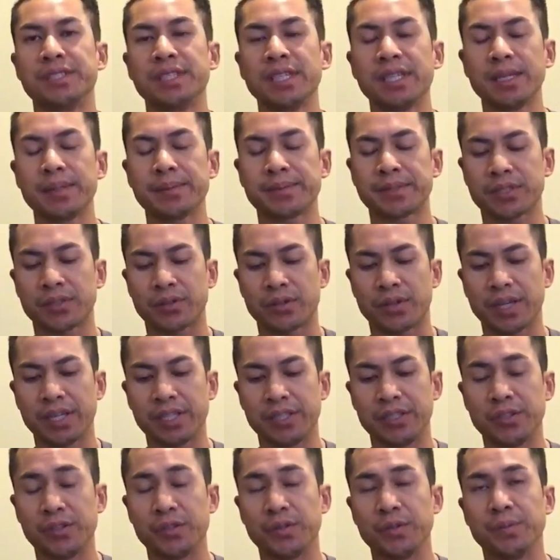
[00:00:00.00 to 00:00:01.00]
dips or
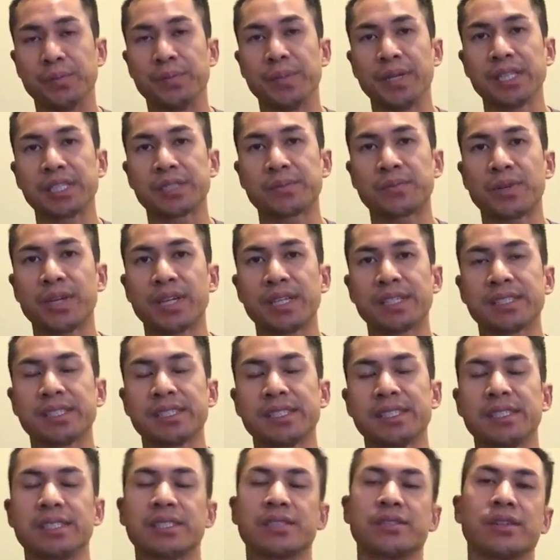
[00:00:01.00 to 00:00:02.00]
I do bench
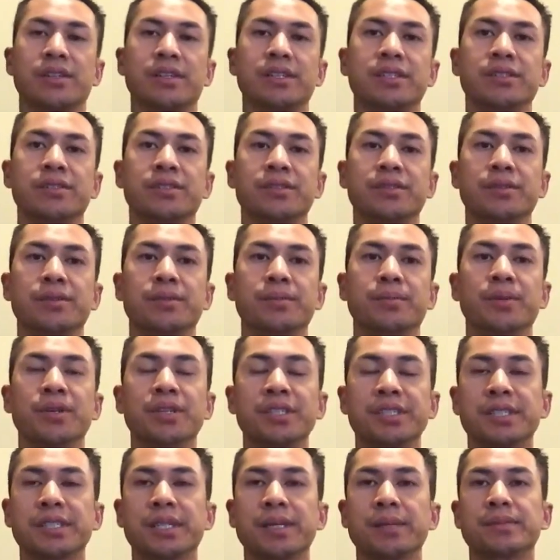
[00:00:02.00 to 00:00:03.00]
presses or I do
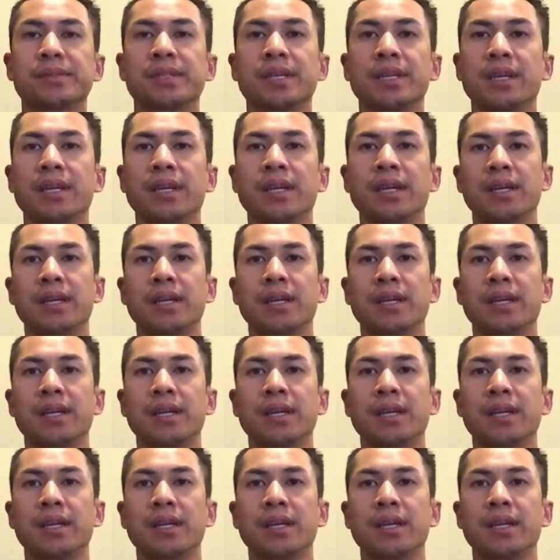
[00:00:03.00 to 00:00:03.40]
push-ups,